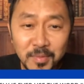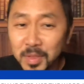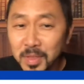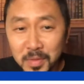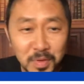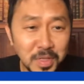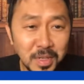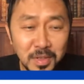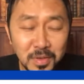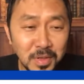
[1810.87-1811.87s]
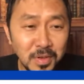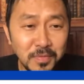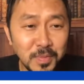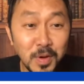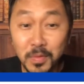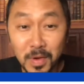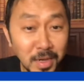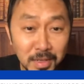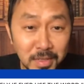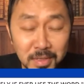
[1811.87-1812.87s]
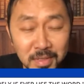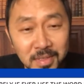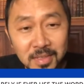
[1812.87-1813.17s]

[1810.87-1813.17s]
we never say you're cured from arthritis,